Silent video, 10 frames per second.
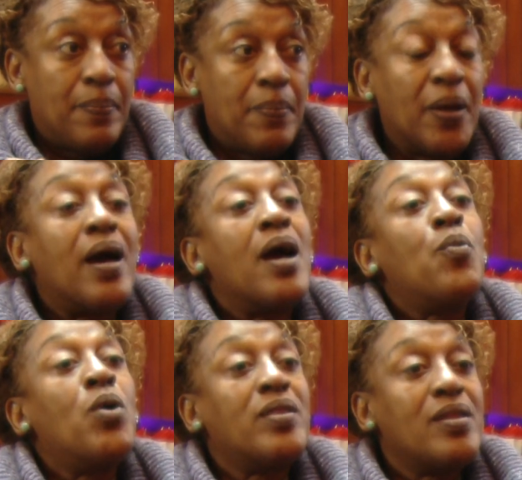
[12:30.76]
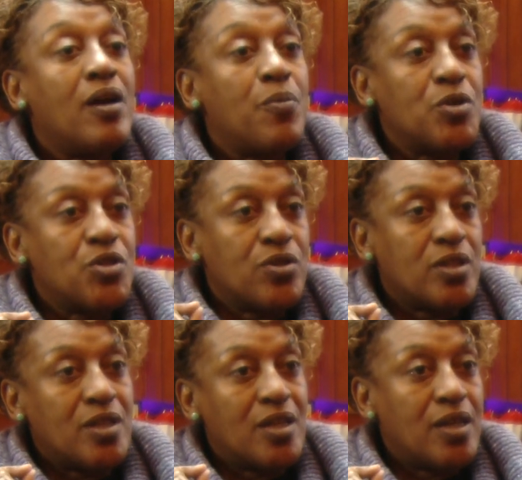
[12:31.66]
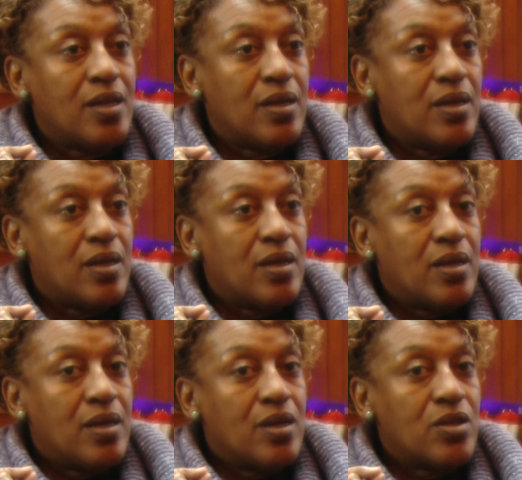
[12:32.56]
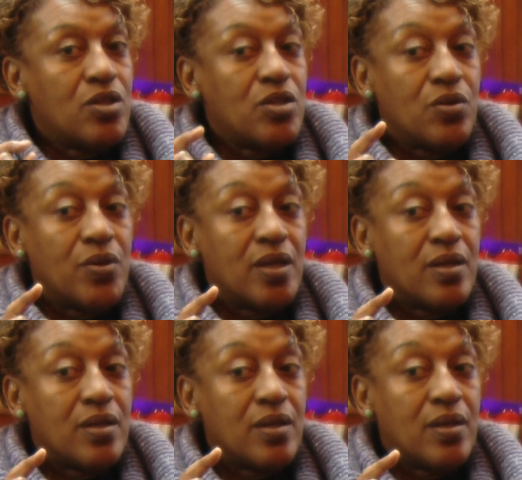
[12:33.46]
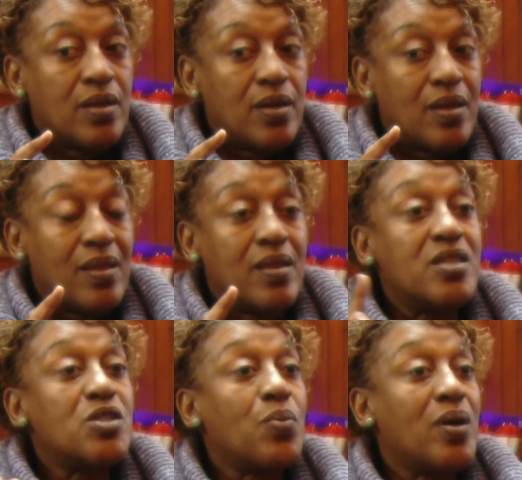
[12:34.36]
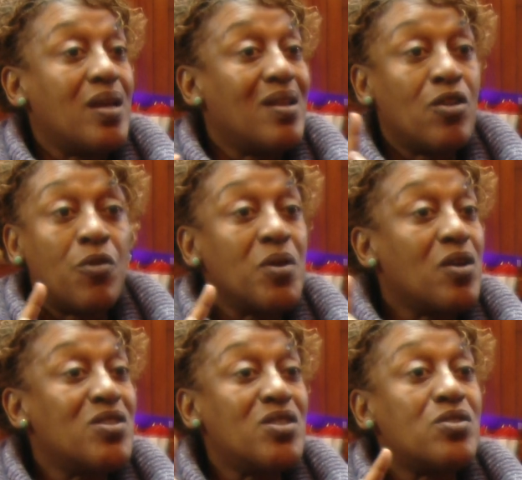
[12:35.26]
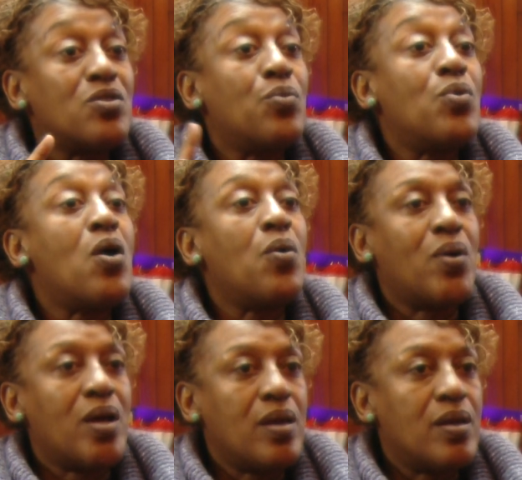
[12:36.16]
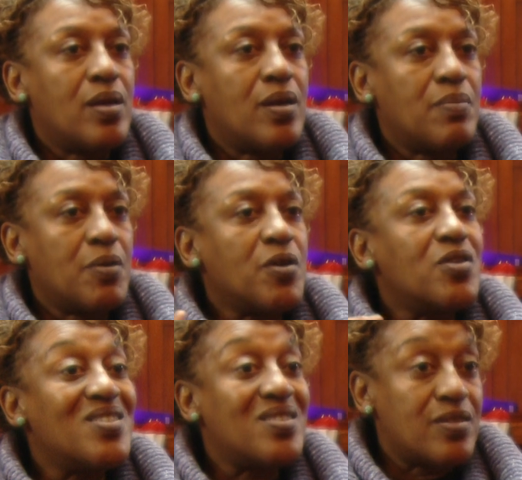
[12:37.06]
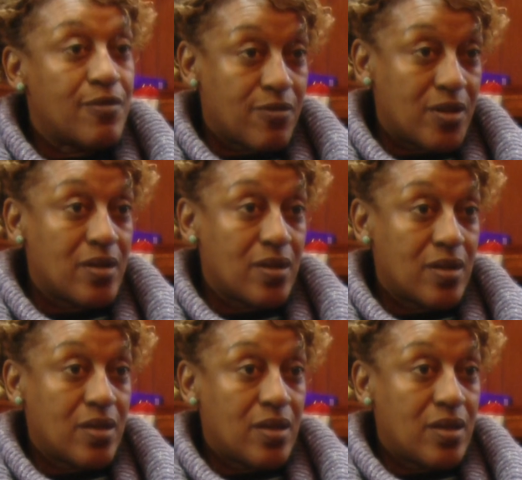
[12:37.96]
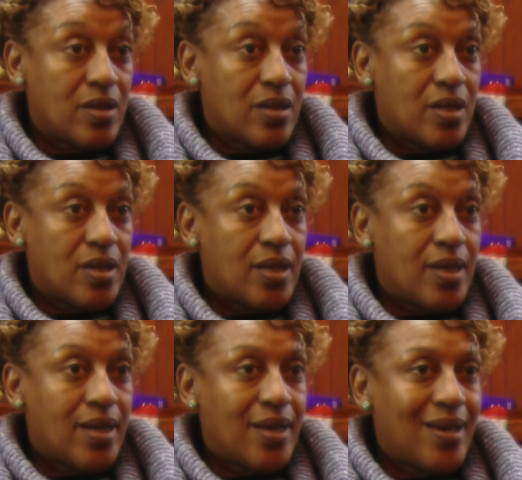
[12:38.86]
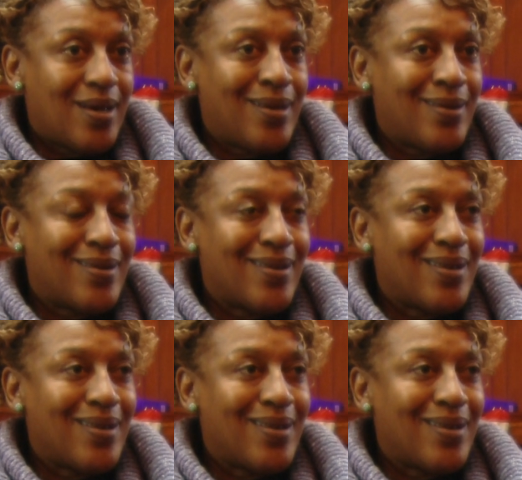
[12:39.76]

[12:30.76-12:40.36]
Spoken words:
but I want the opportunity to do it this way, not because it's the wrong way, but because it's different. And